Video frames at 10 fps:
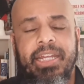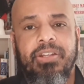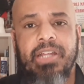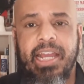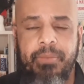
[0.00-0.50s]

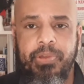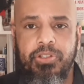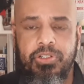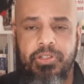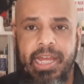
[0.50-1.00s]
You're not going to be
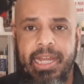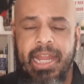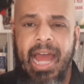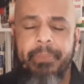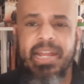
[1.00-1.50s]
able to do that.
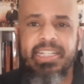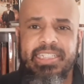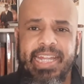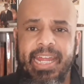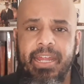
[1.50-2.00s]
I'm not
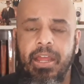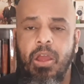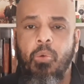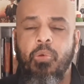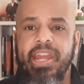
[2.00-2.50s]
saying
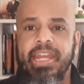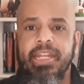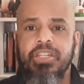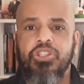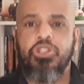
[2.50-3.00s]

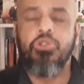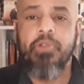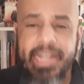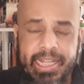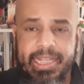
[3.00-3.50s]
we do
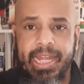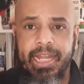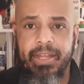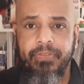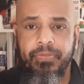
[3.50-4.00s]
anything